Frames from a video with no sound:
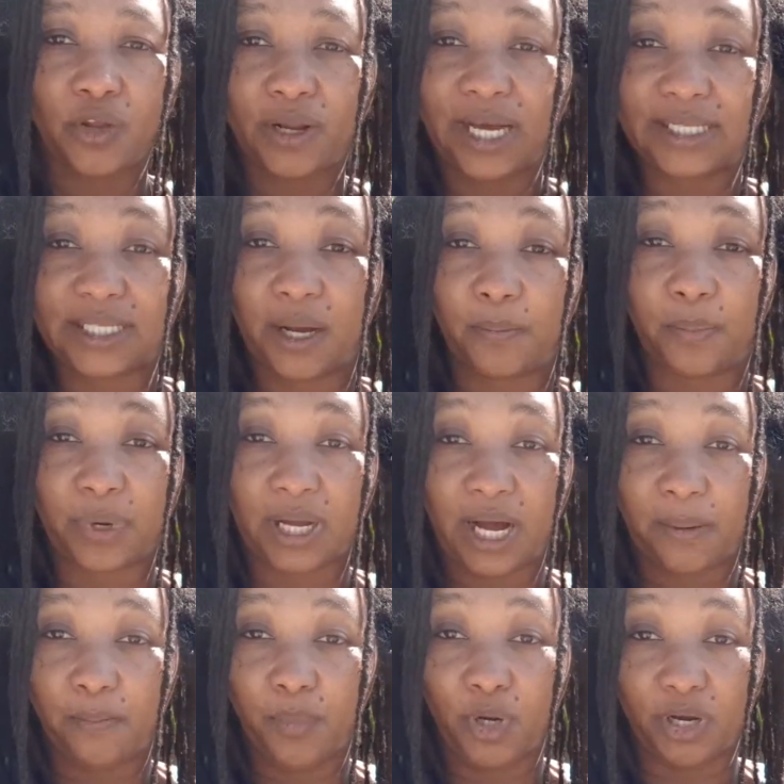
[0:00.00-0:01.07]
know, as a,
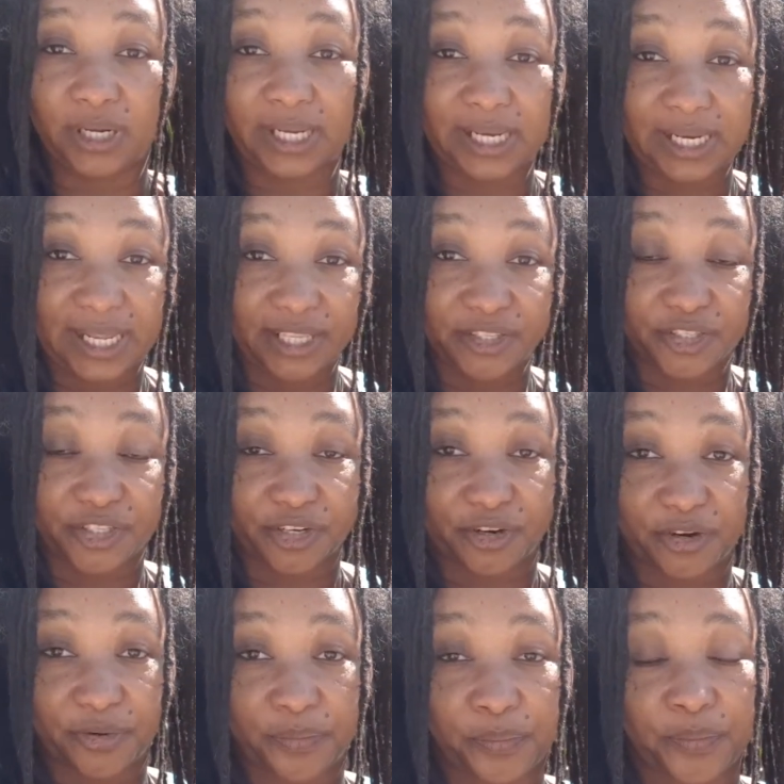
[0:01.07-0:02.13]
a blood
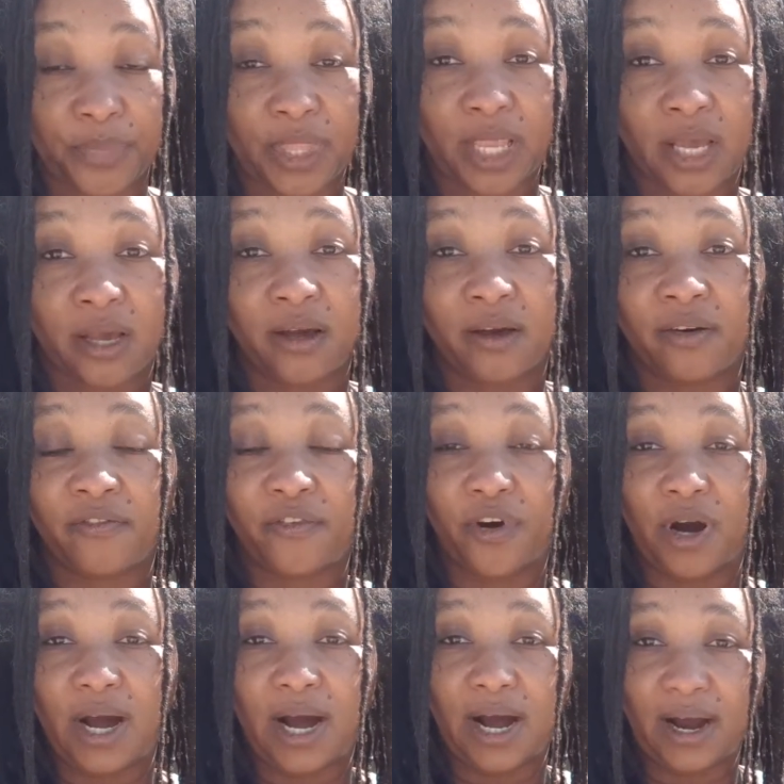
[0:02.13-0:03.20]
cleanser,
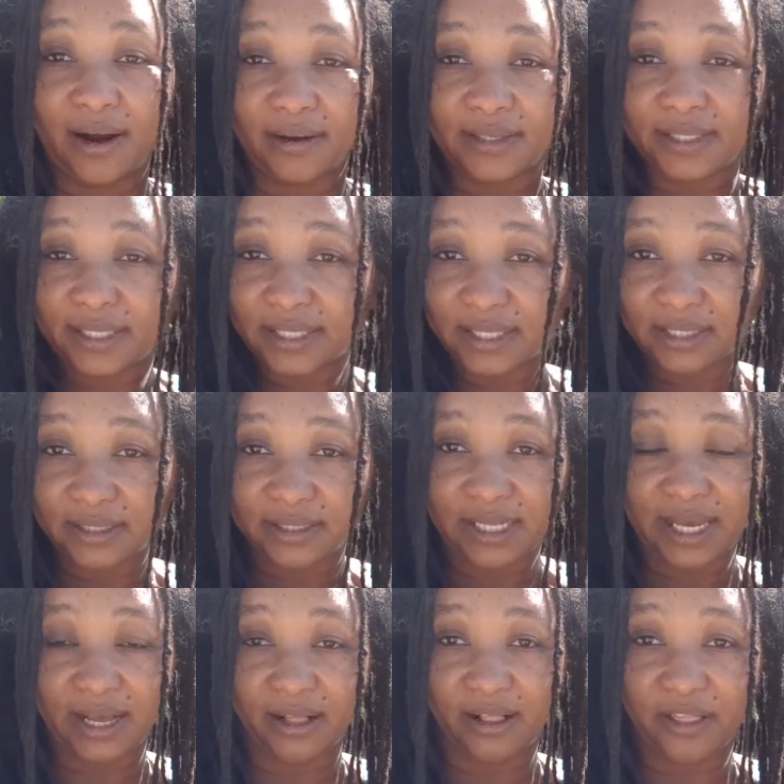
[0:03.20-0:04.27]
for heart
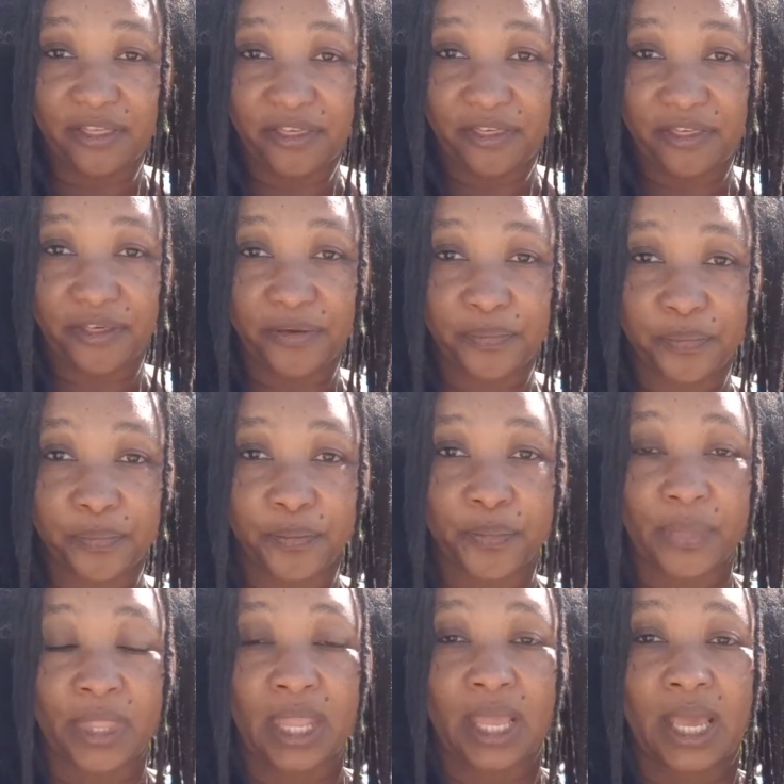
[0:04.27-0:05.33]
health,
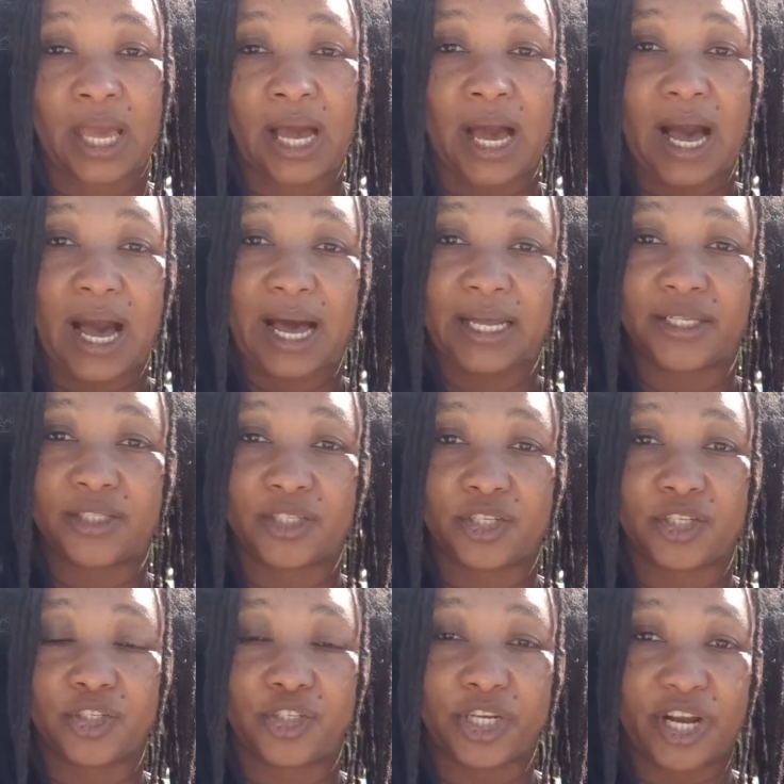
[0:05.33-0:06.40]
and
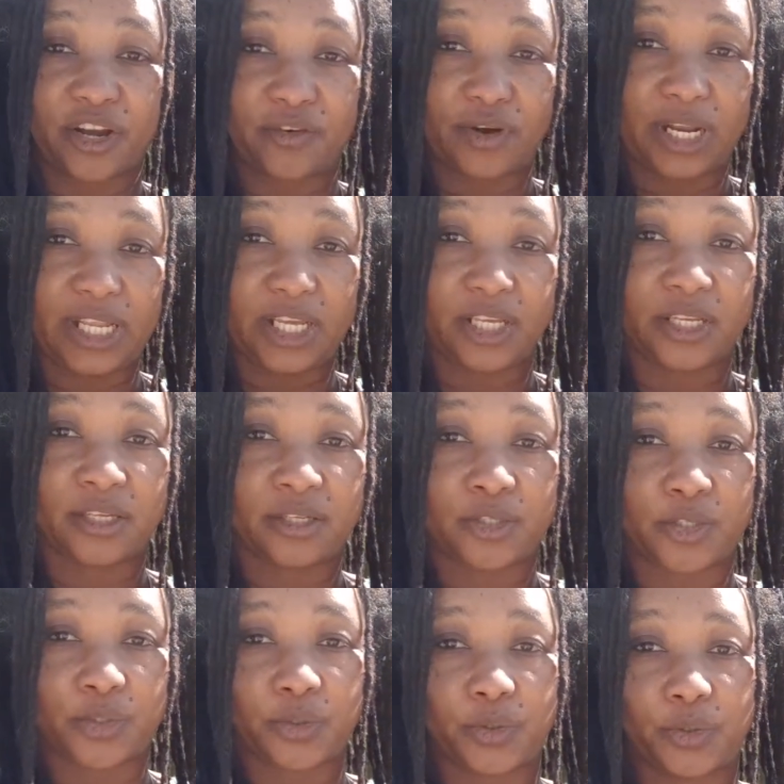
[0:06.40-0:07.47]
generally
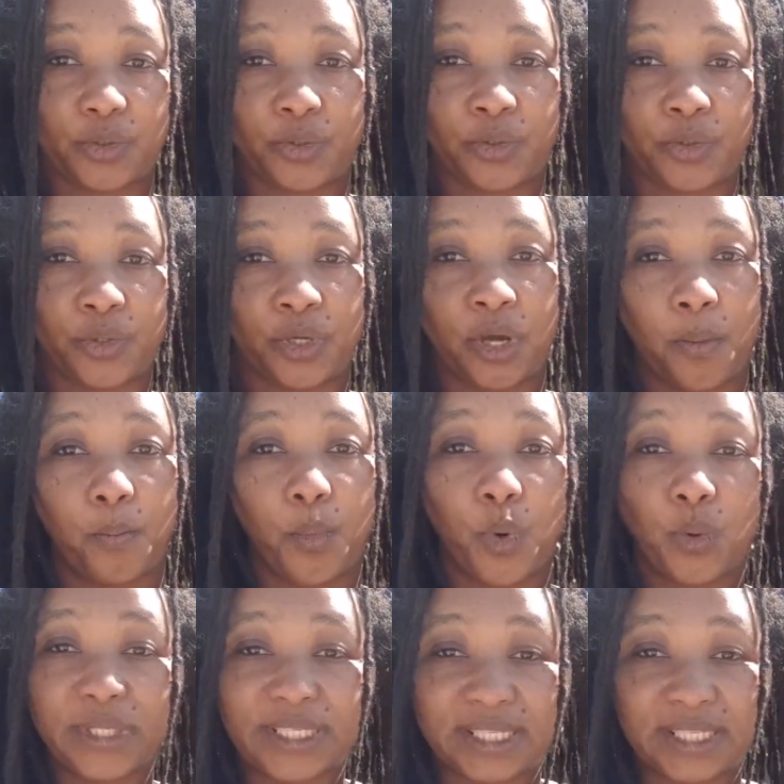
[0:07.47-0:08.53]
to
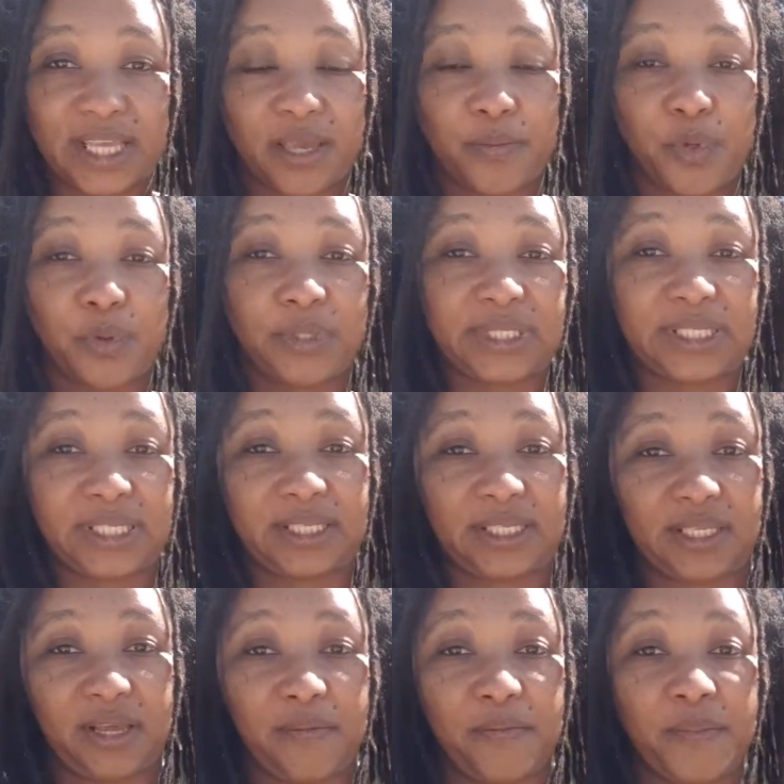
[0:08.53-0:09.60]
boost the immune
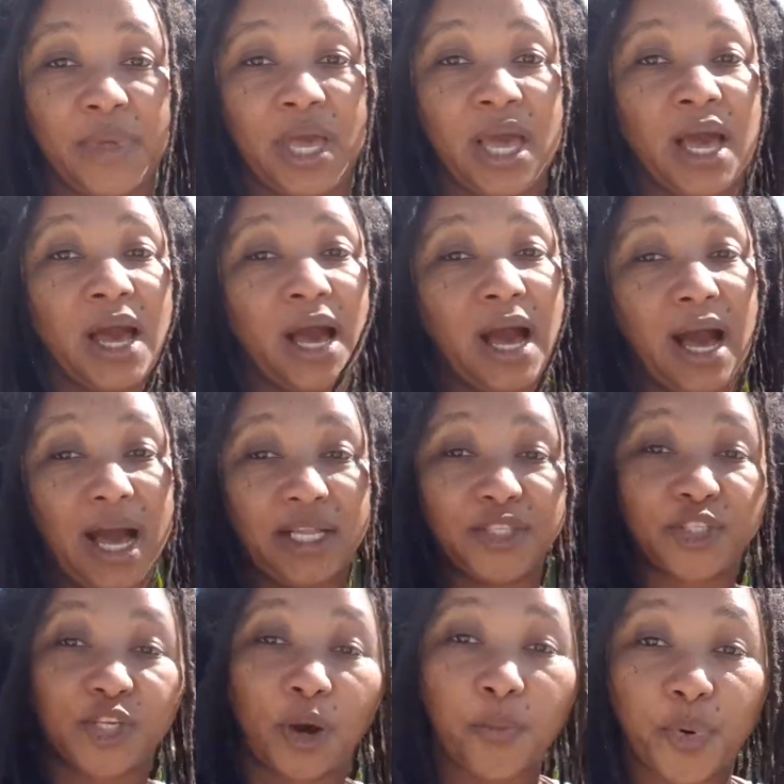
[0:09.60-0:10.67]
system. And
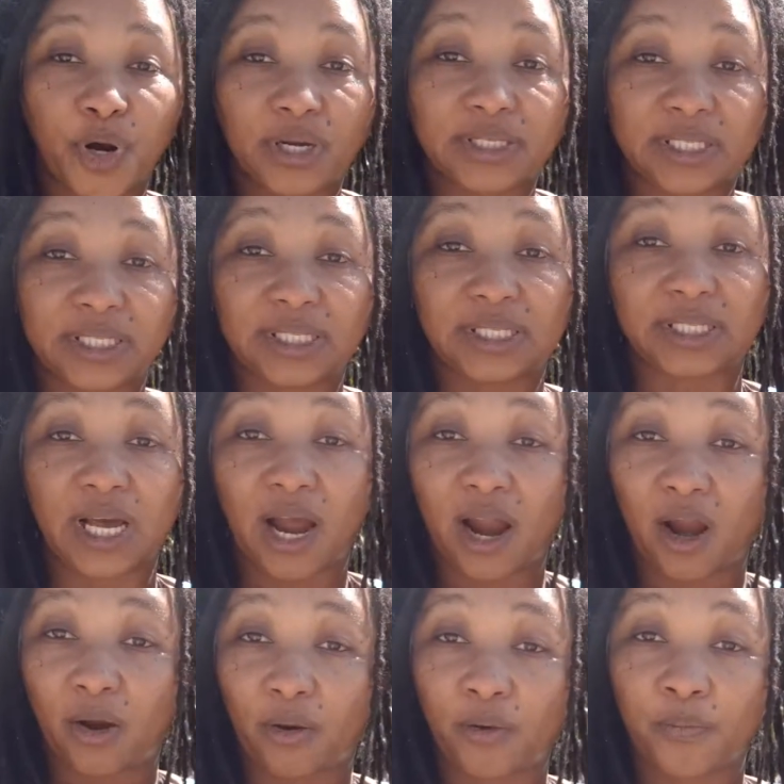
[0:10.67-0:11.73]
some persons
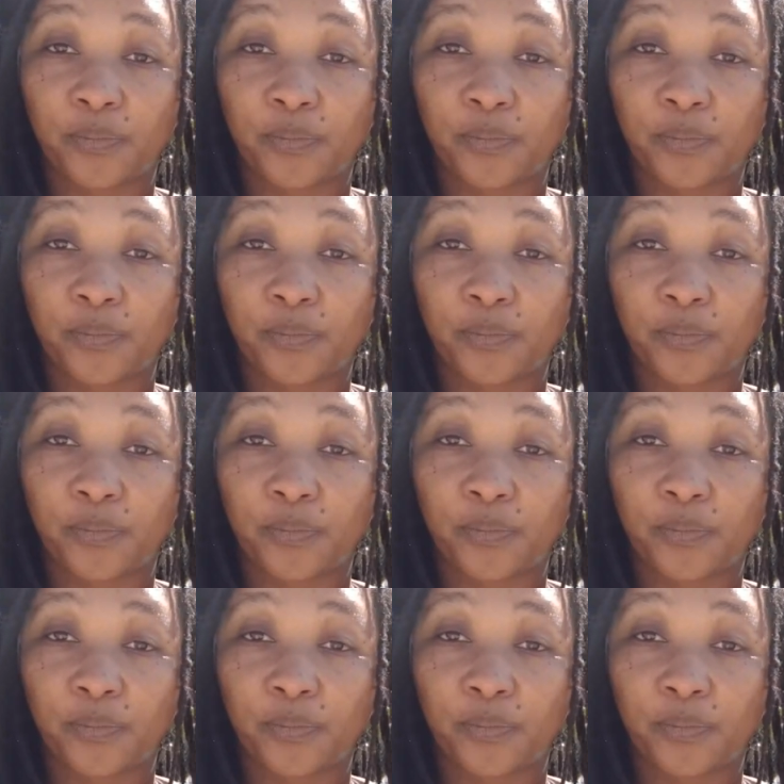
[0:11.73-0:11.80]
are